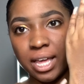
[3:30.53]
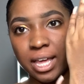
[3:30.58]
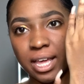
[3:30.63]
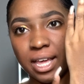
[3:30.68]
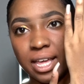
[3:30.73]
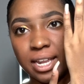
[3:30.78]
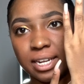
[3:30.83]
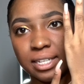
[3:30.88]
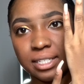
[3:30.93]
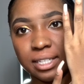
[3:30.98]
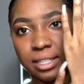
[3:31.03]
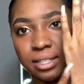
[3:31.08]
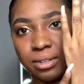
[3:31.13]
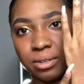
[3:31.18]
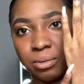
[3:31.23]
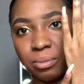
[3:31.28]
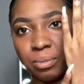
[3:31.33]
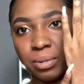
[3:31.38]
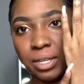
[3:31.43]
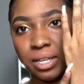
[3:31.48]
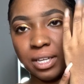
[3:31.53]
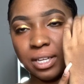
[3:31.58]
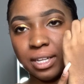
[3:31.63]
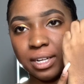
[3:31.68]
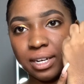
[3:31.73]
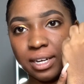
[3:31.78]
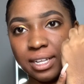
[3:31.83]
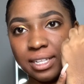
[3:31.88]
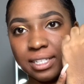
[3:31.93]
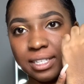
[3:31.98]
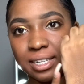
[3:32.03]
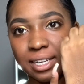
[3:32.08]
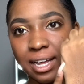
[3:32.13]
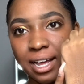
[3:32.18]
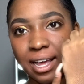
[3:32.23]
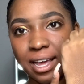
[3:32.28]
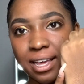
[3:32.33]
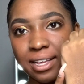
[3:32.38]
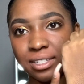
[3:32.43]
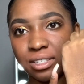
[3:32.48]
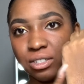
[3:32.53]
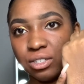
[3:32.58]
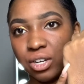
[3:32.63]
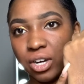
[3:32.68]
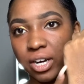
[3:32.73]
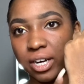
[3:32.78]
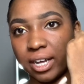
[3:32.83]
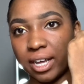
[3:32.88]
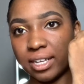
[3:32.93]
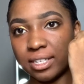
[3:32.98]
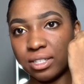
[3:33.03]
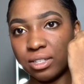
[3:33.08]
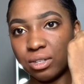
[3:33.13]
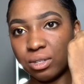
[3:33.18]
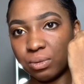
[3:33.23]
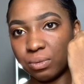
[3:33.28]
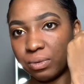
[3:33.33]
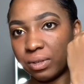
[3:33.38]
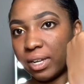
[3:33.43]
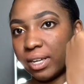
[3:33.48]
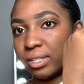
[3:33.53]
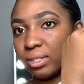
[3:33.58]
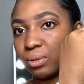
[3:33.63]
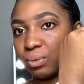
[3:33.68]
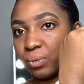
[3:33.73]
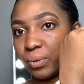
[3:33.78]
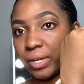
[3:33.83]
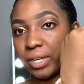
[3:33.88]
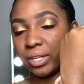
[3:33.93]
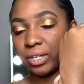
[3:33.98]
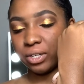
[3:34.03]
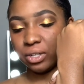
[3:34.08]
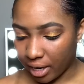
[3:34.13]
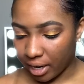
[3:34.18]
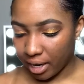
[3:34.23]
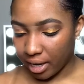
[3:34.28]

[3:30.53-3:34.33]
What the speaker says: and it's a little bit, it's not as dark as this one as well.